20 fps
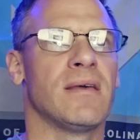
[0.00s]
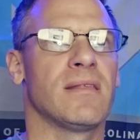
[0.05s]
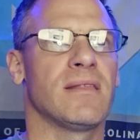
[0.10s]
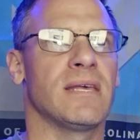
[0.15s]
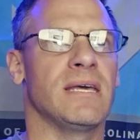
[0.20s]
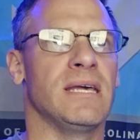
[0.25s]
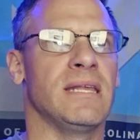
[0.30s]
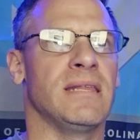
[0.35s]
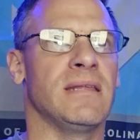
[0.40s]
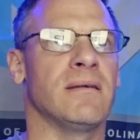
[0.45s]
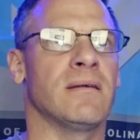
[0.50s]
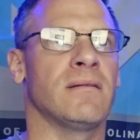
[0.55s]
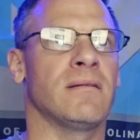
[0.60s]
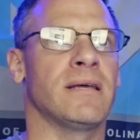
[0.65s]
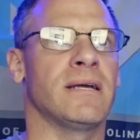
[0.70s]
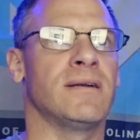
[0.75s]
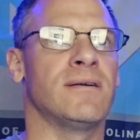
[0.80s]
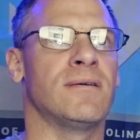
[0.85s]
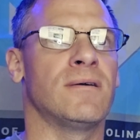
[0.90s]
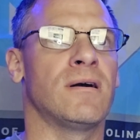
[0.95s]
Then
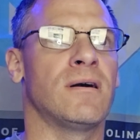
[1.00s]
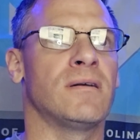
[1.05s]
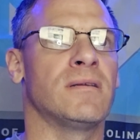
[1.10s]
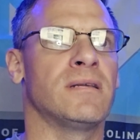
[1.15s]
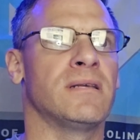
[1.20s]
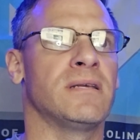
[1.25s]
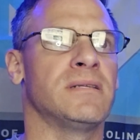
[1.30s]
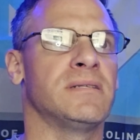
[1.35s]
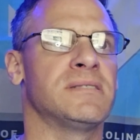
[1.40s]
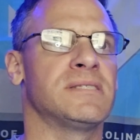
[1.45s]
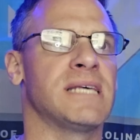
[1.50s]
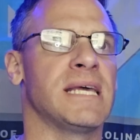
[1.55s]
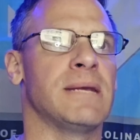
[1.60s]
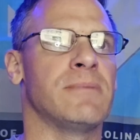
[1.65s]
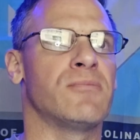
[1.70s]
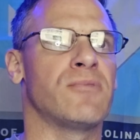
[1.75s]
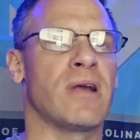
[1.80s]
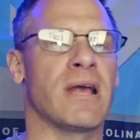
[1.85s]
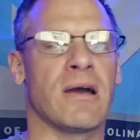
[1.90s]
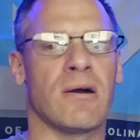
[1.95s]
later on in the same
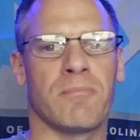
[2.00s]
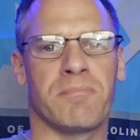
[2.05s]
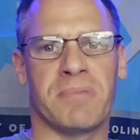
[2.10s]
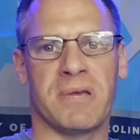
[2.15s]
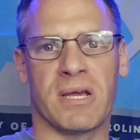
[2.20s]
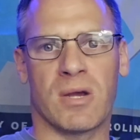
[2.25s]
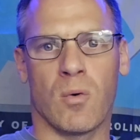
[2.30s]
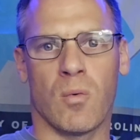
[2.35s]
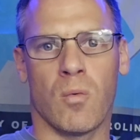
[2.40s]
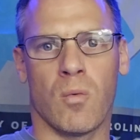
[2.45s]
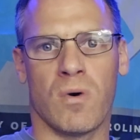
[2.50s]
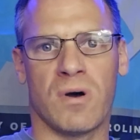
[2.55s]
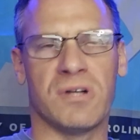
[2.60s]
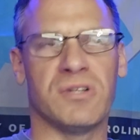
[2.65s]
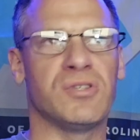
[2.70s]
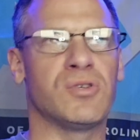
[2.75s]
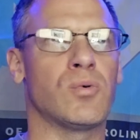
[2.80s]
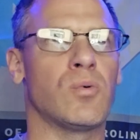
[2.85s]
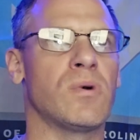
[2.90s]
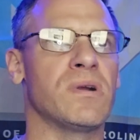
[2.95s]
round, pick
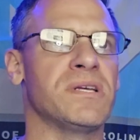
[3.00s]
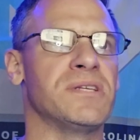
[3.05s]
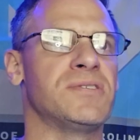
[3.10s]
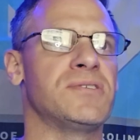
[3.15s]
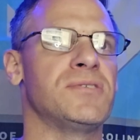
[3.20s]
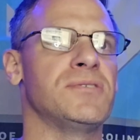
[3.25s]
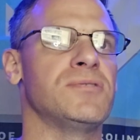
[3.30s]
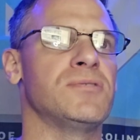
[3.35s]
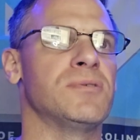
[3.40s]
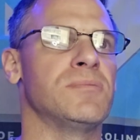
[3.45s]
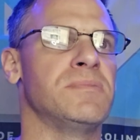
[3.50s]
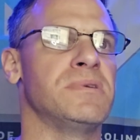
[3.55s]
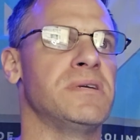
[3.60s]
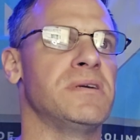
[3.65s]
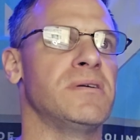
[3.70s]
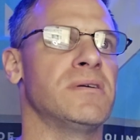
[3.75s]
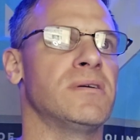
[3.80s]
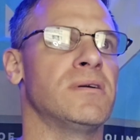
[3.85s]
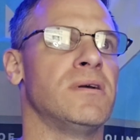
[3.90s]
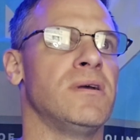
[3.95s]
122, a
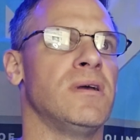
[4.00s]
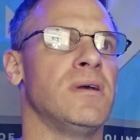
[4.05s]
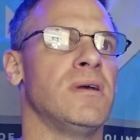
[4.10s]
mere,